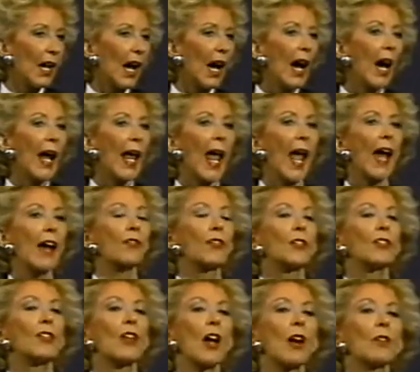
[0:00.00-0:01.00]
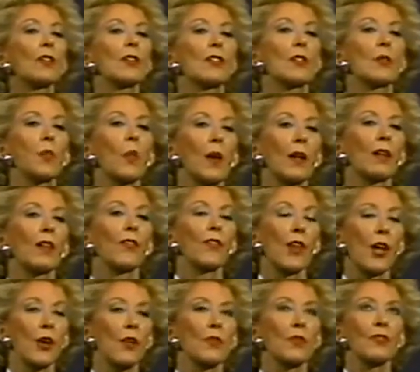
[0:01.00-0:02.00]
I haven't noticed one of
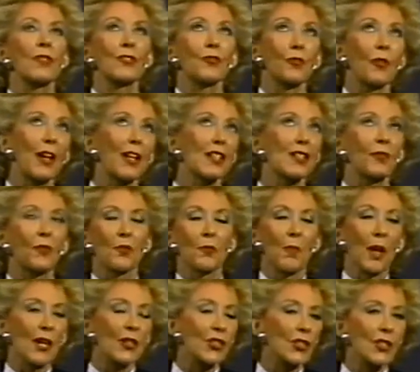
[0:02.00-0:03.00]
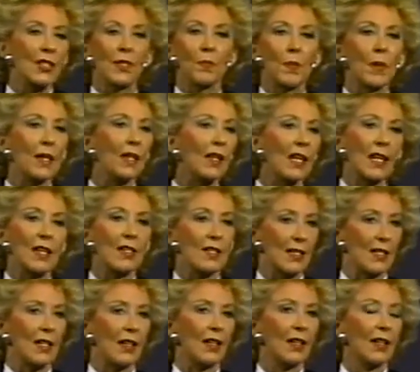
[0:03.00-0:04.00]
those transformations being
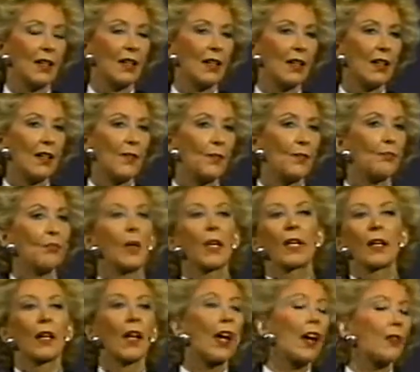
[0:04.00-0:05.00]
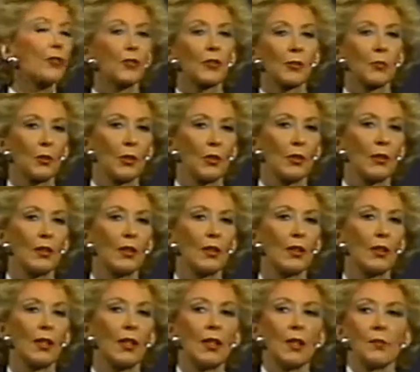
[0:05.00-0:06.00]
easy, being comfortable,
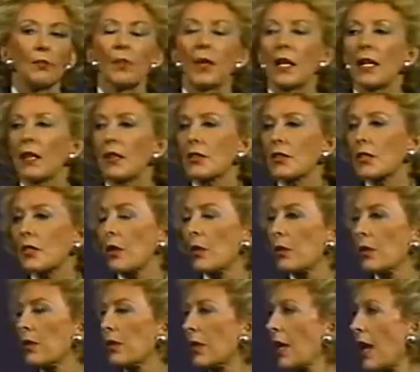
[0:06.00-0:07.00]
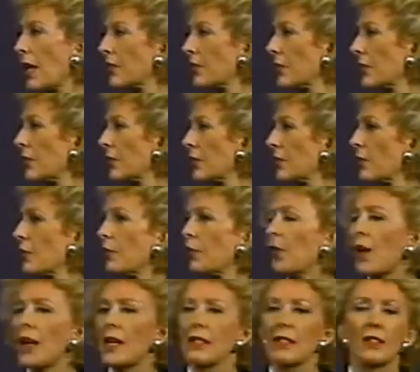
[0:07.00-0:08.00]
being so you got to the new
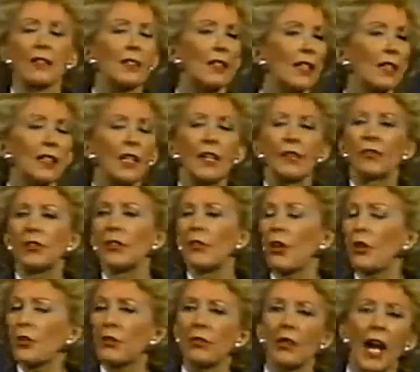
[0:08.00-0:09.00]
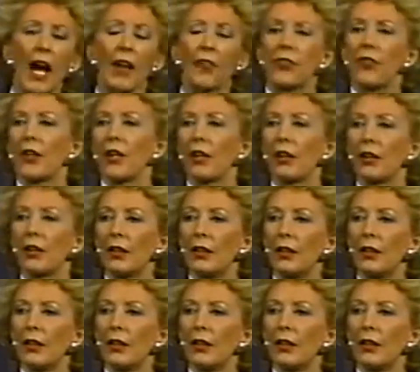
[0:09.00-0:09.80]
phase and didn't even know you got there.